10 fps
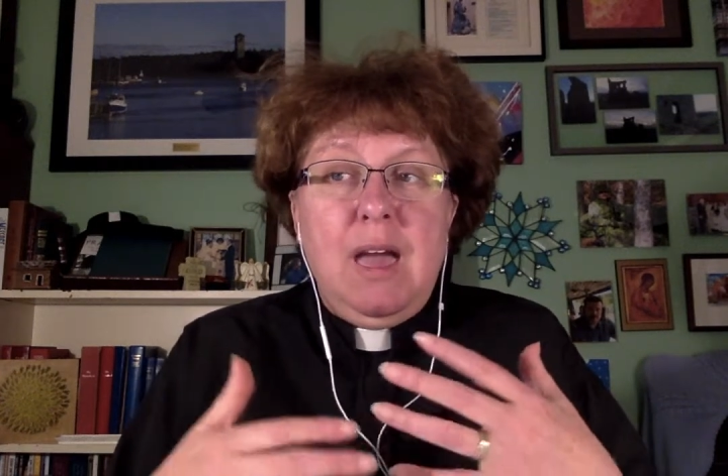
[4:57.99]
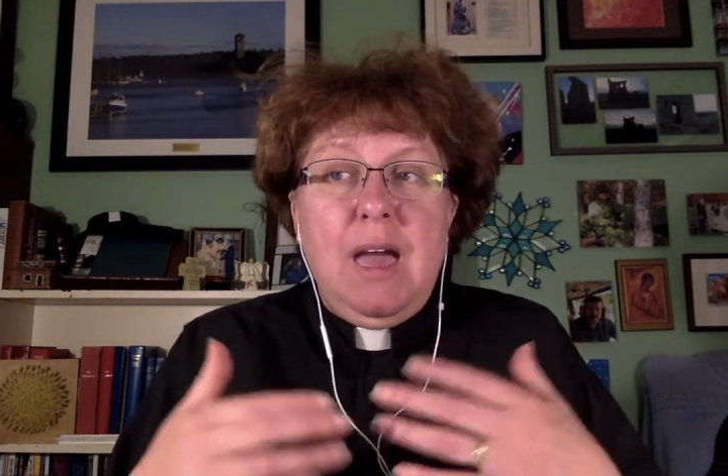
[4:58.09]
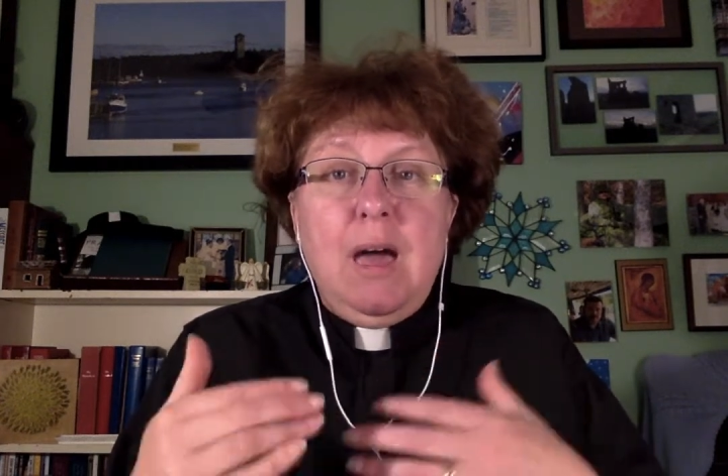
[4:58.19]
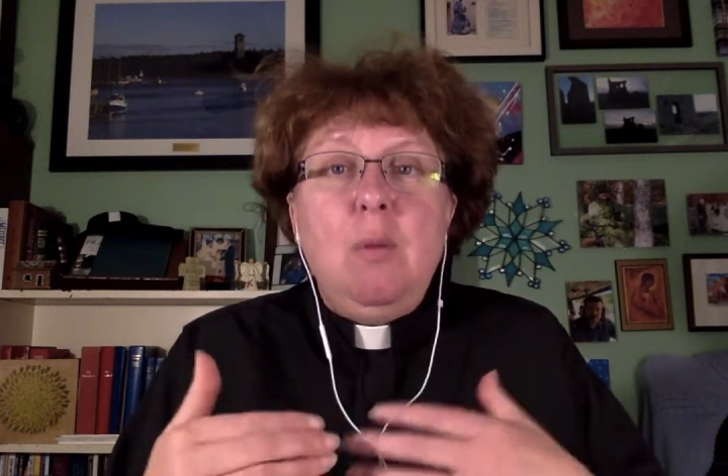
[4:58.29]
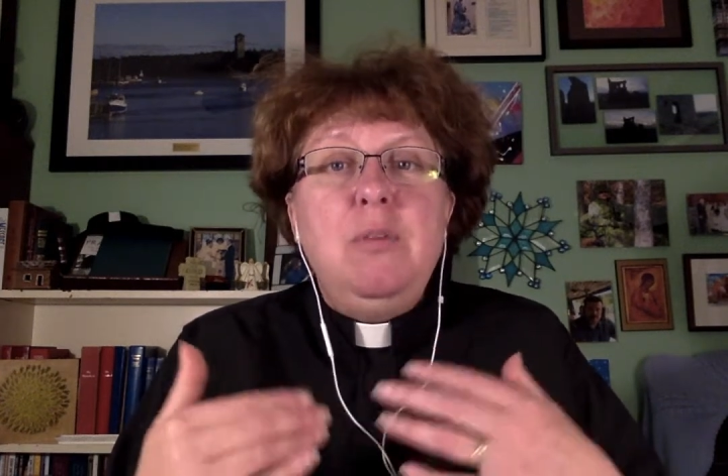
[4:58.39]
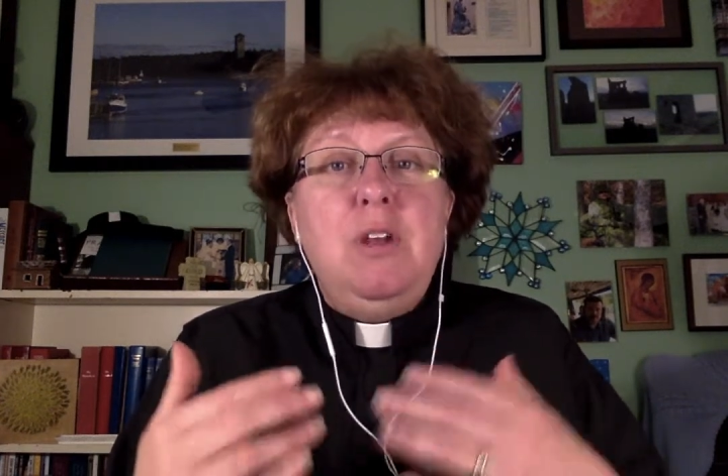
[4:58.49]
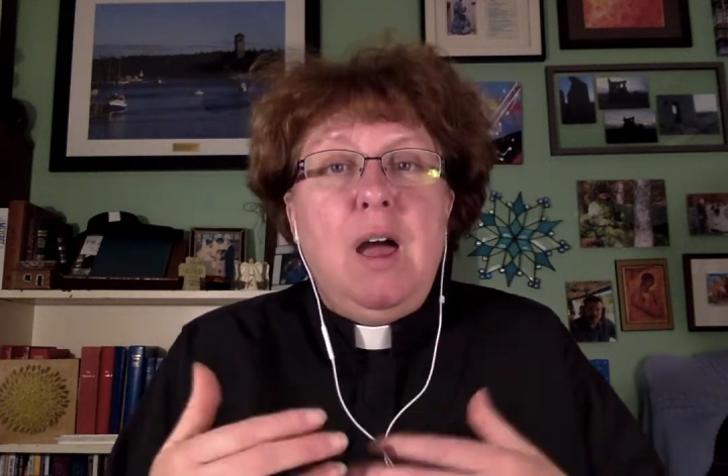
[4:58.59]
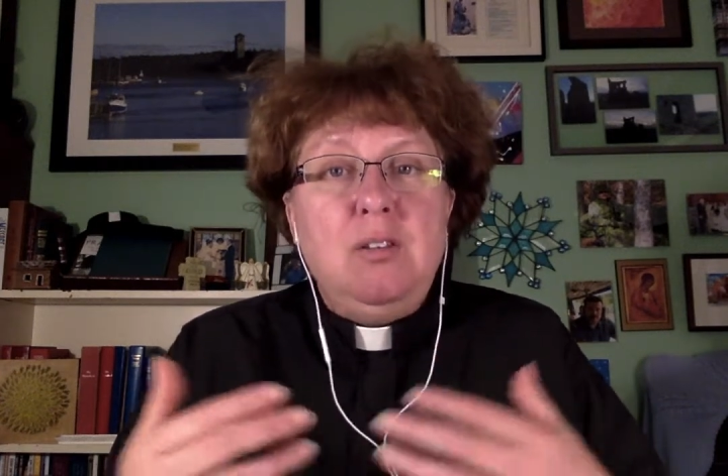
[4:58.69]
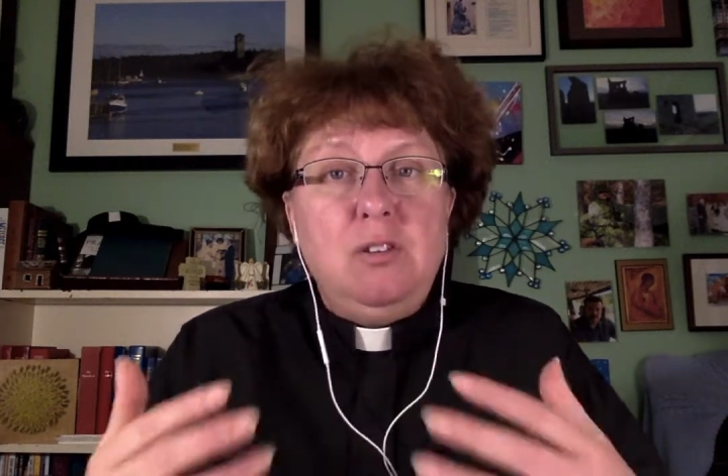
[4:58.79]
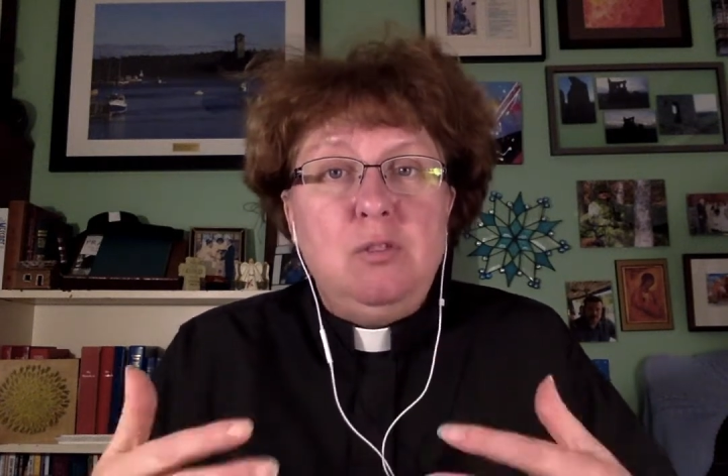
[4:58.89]
help the
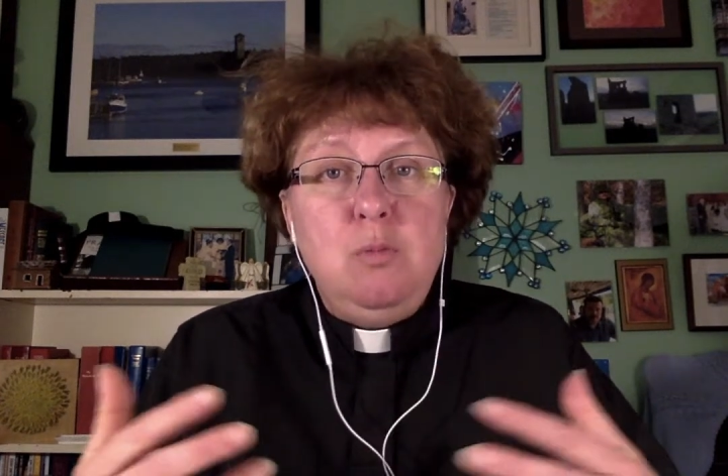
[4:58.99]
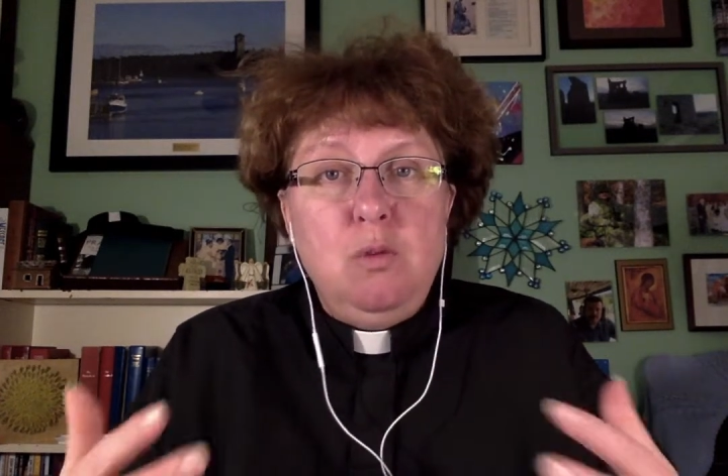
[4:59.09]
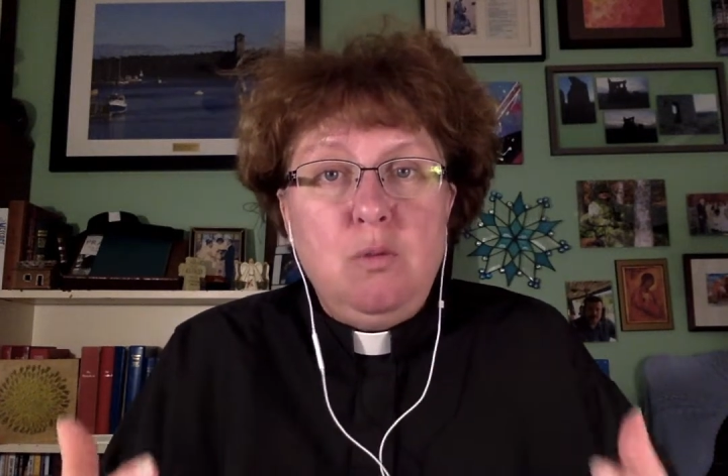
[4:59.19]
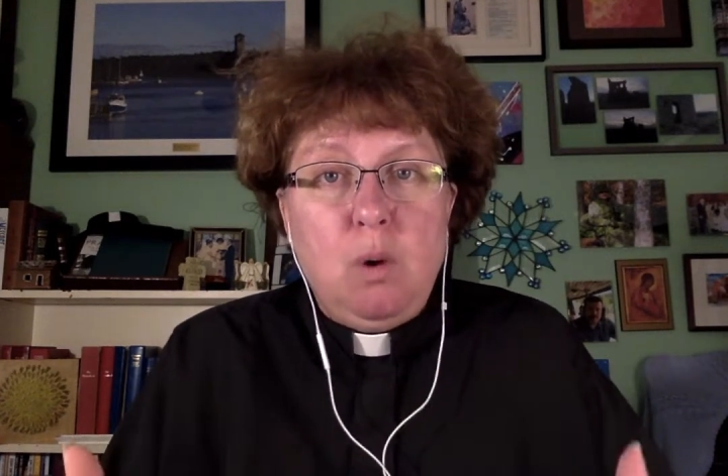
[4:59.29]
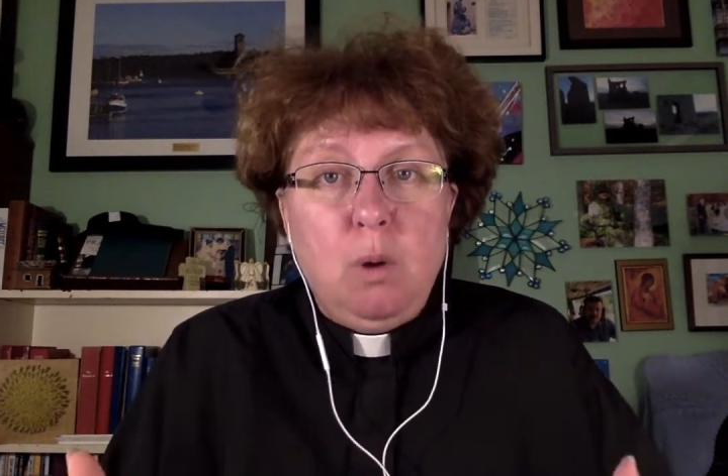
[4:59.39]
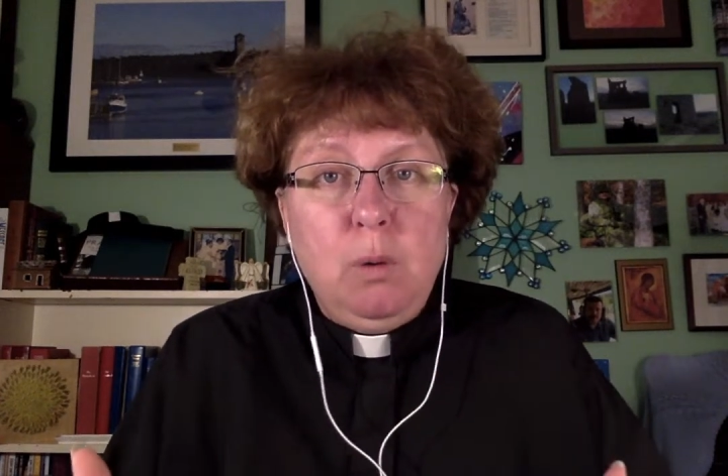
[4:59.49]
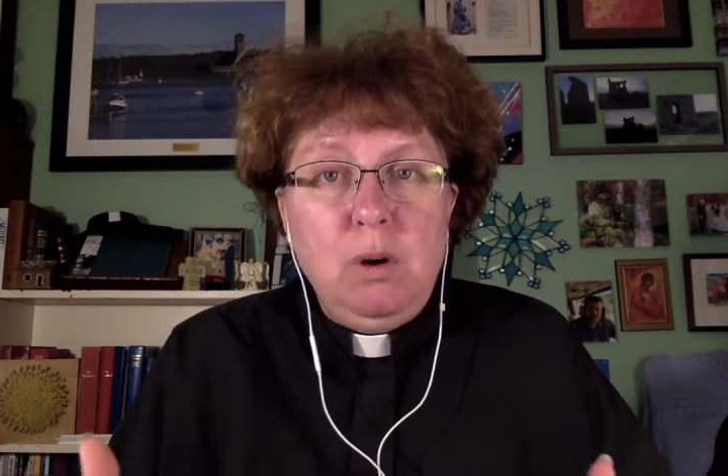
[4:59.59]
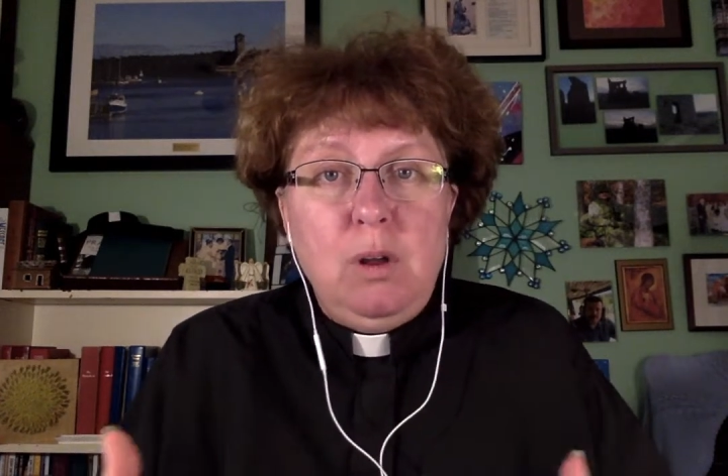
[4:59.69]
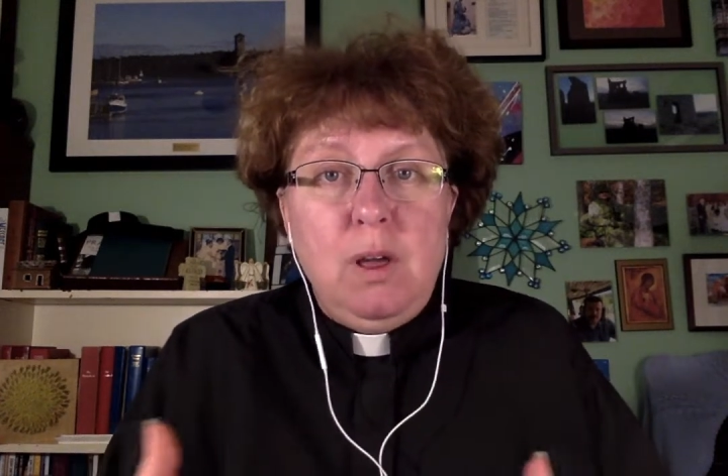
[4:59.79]
diocese move forward,